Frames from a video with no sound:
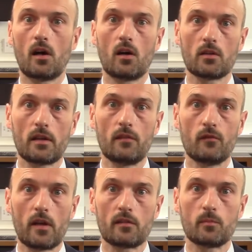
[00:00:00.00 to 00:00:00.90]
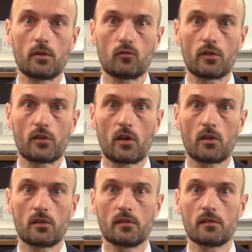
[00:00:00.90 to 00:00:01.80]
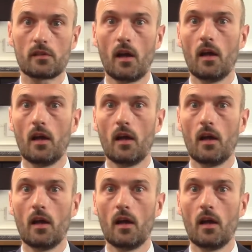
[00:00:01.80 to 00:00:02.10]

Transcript: on investment returns.